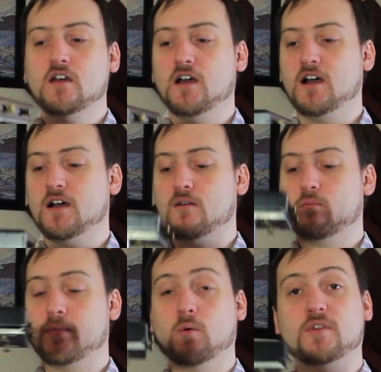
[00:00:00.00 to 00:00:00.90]

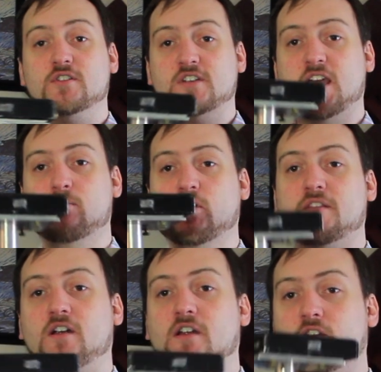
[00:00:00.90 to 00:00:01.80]
But when there's a camera on
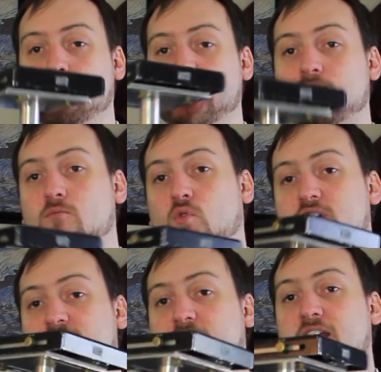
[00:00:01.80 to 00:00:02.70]
there, it'll be even more
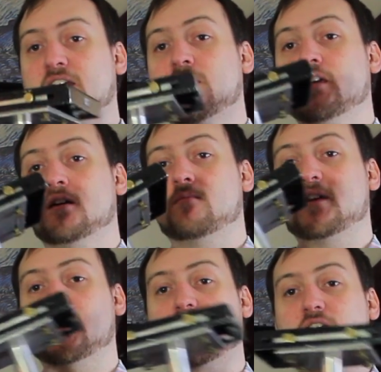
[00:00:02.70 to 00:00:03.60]
steady,
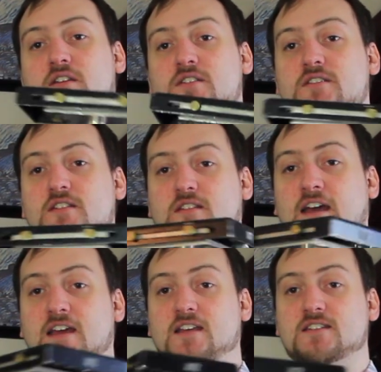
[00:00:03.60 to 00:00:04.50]
because
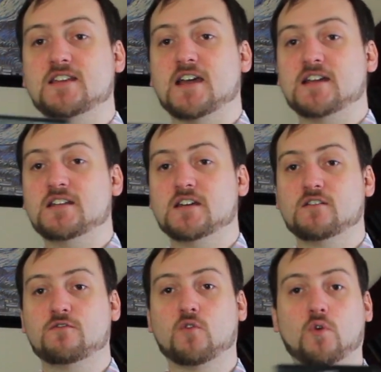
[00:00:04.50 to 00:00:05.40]
that is the
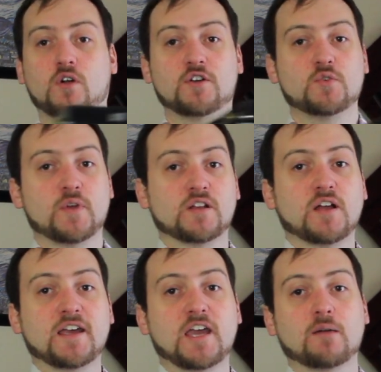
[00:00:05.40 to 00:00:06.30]
idea for doing
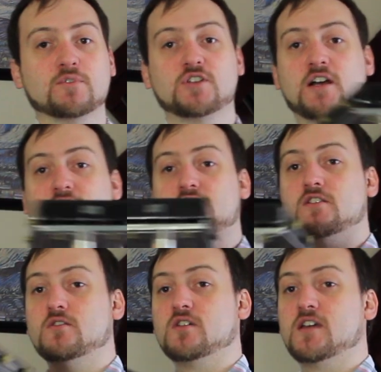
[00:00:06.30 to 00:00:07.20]
Glidecam shots, so
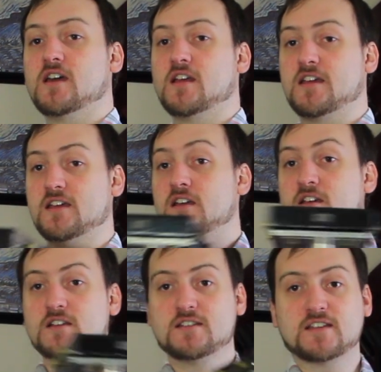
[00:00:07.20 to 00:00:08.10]
that you can get a
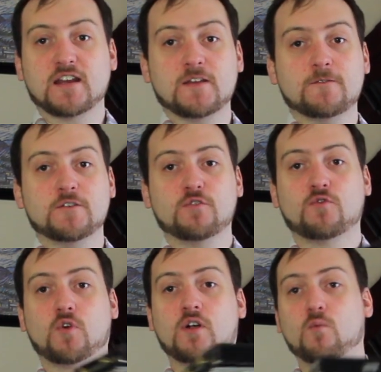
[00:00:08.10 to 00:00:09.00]
steady feel
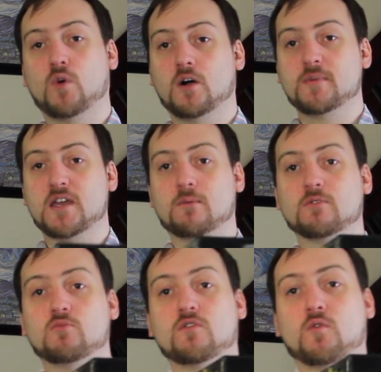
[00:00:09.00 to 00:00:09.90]
for it while being able
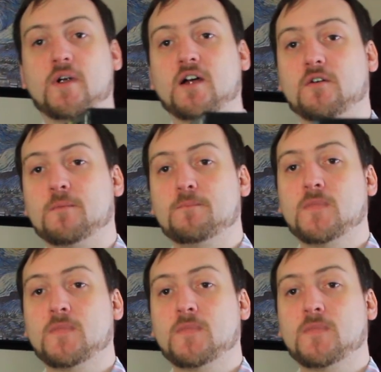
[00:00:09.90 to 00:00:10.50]
to move around.